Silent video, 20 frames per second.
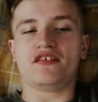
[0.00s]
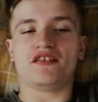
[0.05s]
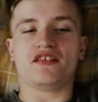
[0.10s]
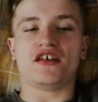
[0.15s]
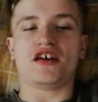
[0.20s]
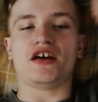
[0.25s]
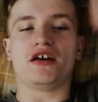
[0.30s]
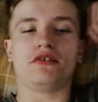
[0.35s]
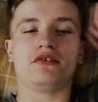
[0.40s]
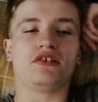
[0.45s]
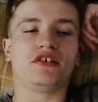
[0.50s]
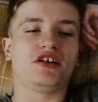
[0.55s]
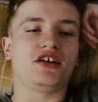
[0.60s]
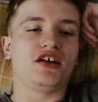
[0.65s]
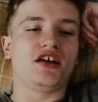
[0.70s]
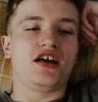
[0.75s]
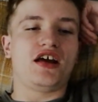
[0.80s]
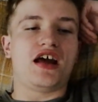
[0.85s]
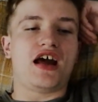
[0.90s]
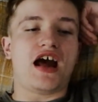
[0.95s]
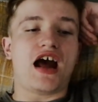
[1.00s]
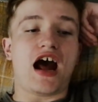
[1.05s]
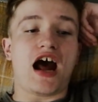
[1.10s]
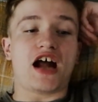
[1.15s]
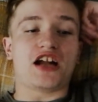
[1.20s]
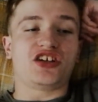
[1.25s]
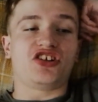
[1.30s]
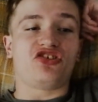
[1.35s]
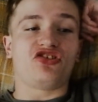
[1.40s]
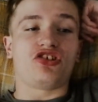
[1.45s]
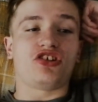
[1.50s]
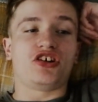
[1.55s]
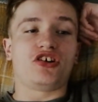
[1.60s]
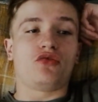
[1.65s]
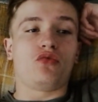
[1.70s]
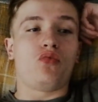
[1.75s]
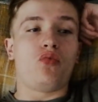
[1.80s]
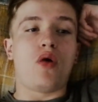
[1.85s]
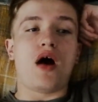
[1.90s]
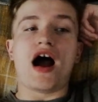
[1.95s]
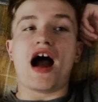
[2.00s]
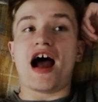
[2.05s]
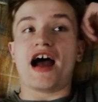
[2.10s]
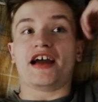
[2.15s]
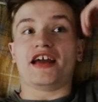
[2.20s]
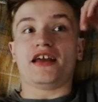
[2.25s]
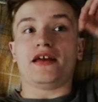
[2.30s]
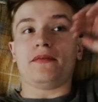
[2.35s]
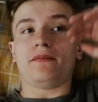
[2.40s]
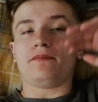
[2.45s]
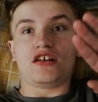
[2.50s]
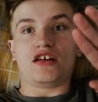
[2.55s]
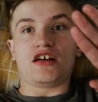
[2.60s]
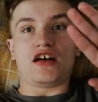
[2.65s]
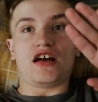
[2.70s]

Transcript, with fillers: So I just don't know why